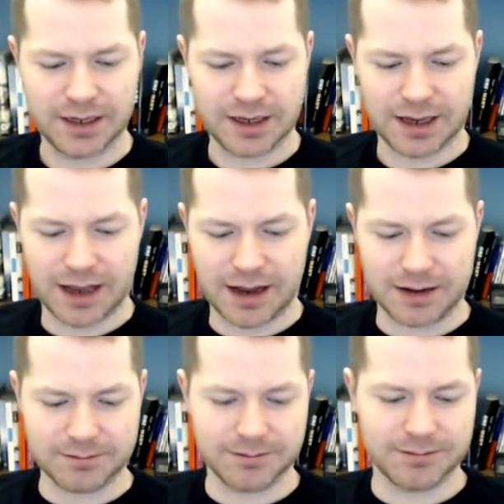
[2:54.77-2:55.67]

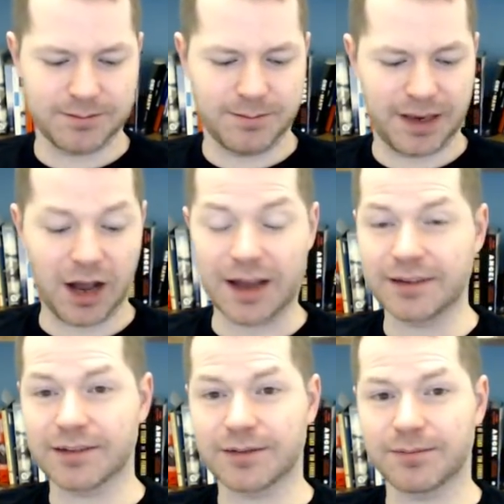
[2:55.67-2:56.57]
um,
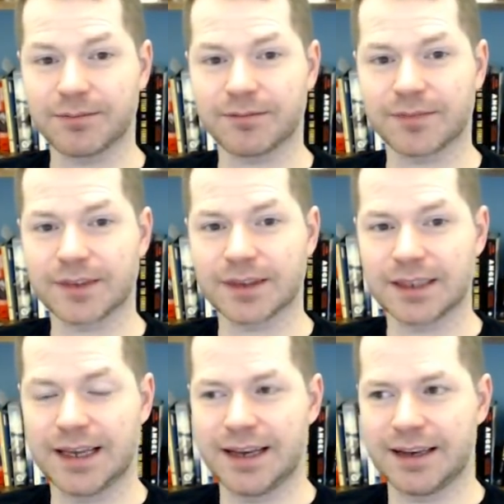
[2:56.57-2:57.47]
because
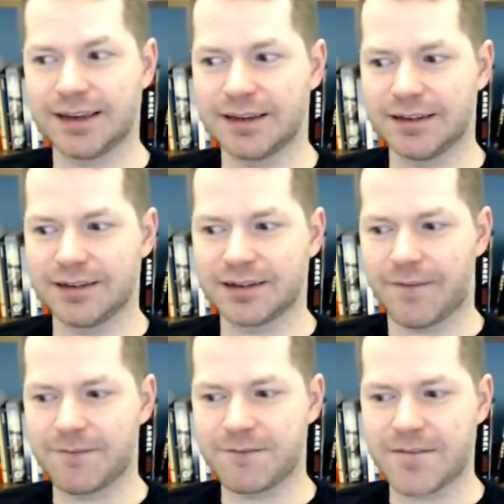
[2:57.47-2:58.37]
it is
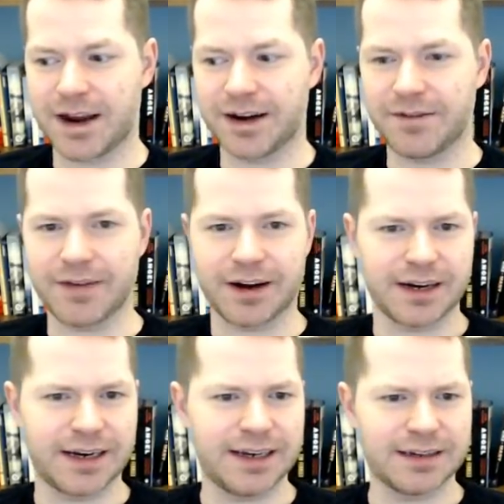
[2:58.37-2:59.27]
very
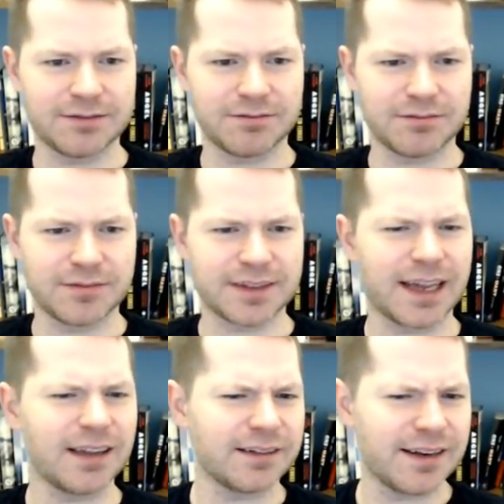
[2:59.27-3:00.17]
very
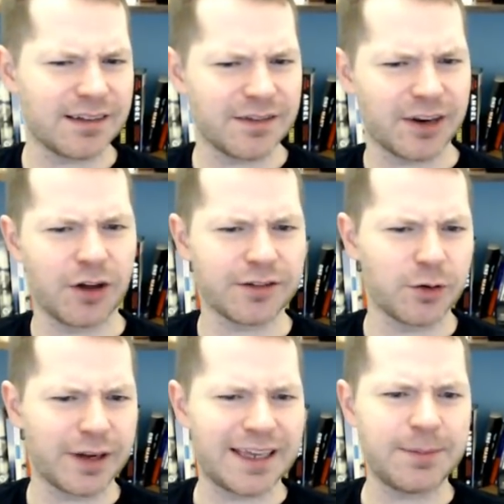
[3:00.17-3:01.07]
skill intensive and also
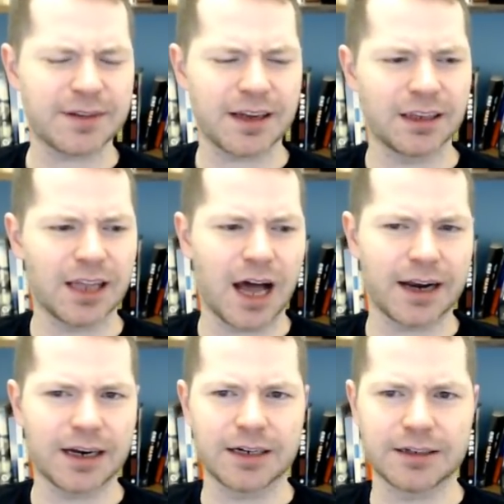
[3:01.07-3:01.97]
it keeps a
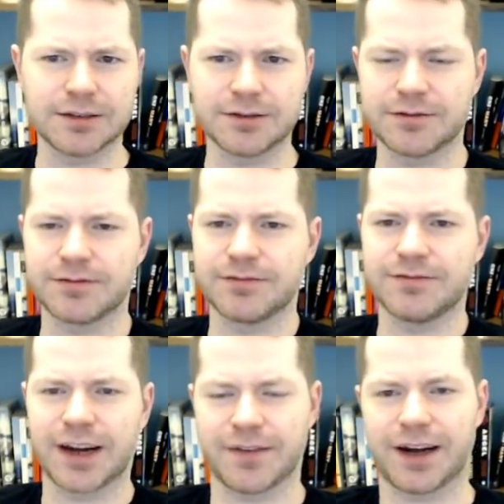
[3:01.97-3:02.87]
lot of
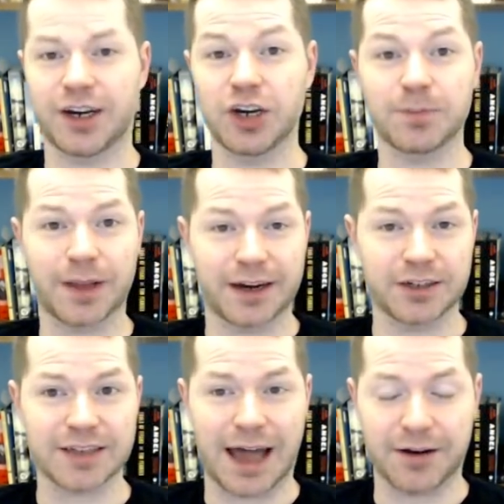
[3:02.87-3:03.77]
very, very good
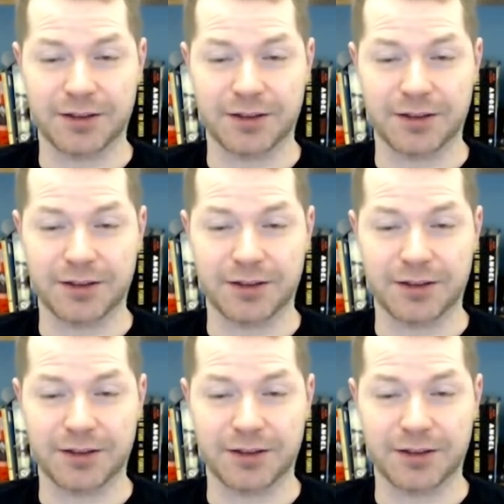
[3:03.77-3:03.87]
players out of the